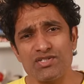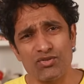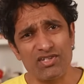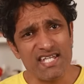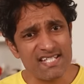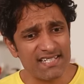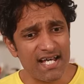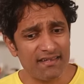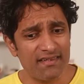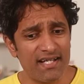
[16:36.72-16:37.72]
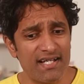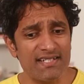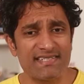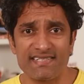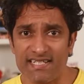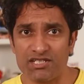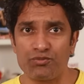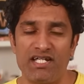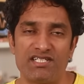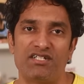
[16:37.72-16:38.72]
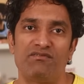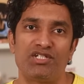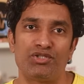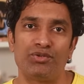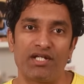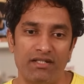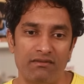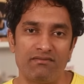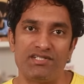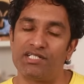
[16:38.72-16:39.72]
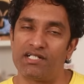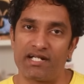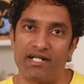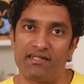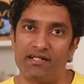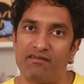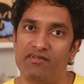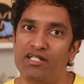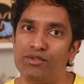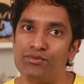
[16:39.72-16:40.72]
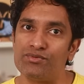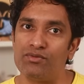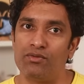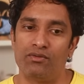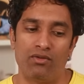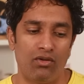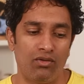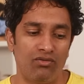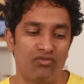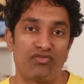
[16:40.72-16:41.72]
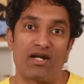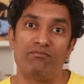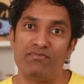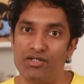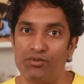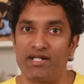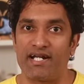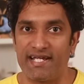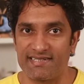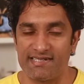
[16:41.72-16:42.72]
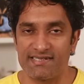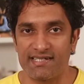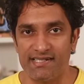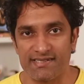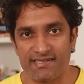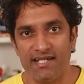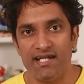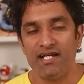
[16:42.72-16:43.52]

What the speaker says: So these are the 6 ways in which you can generate the revenue from your Excel skills.